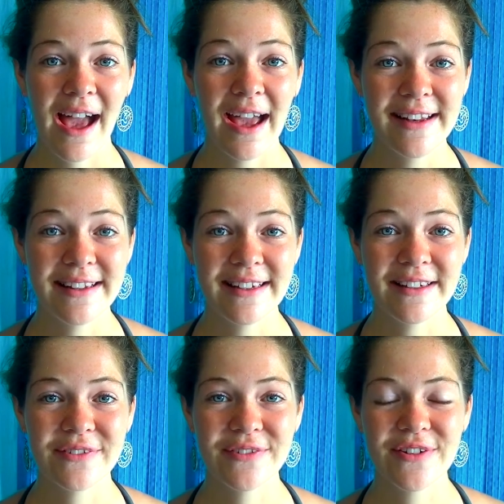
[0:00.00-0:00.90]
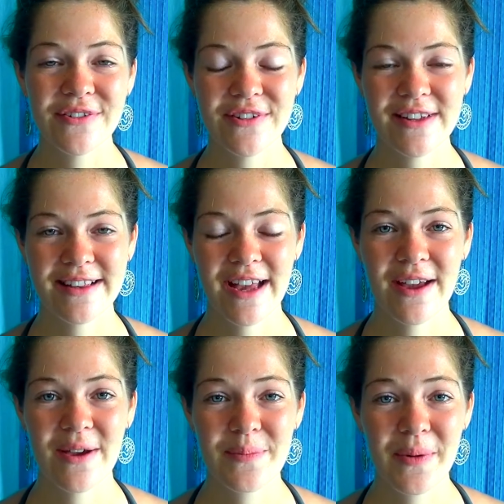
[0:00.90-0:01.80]
I did for the first
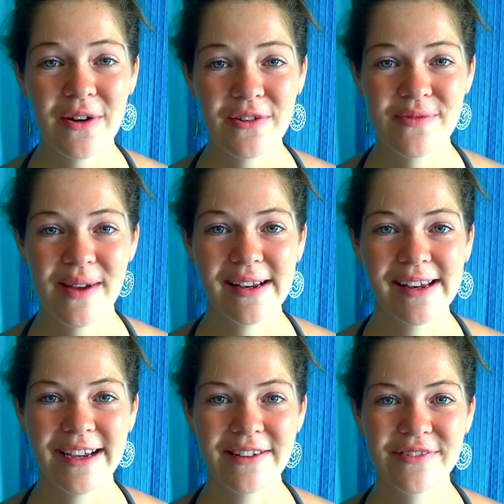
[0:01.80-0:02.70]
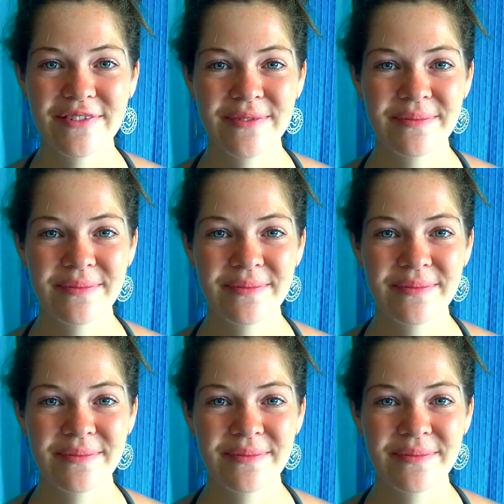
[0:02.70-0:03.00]
part of my life.